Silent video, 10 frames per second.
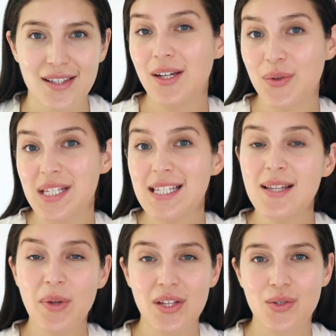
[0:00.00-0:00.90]
It increases the
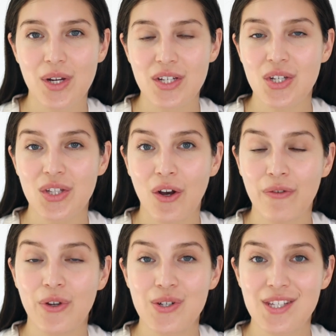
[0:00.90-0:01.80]
penetration of
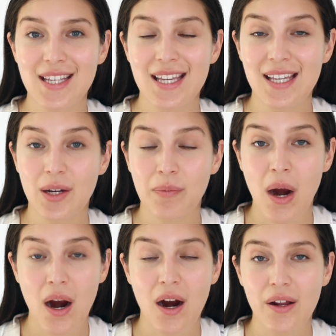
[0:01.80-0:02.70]
your skincare
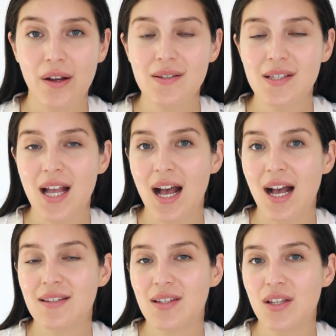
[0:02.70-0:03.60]
products
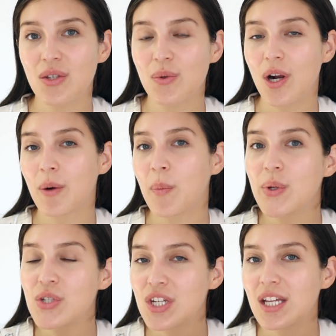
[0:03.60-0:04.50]
as you are
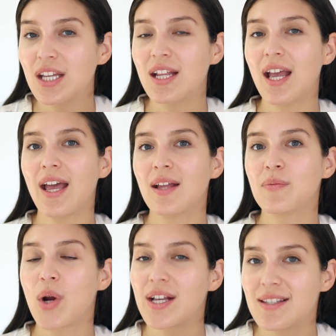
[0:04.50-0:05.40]
pushing and
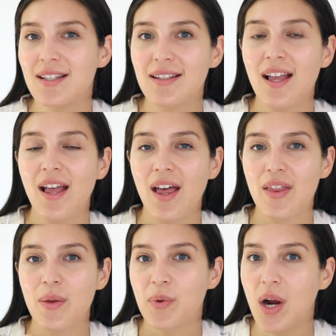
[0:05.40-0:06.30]
pressing
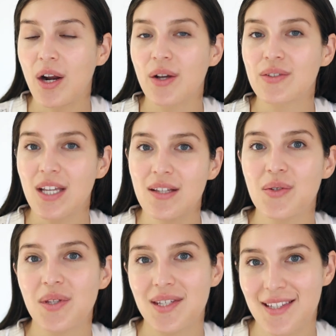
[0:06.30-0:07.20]
the product
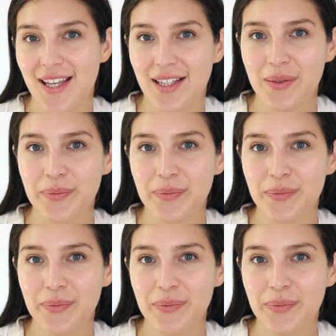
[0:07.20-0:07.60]
into the skin.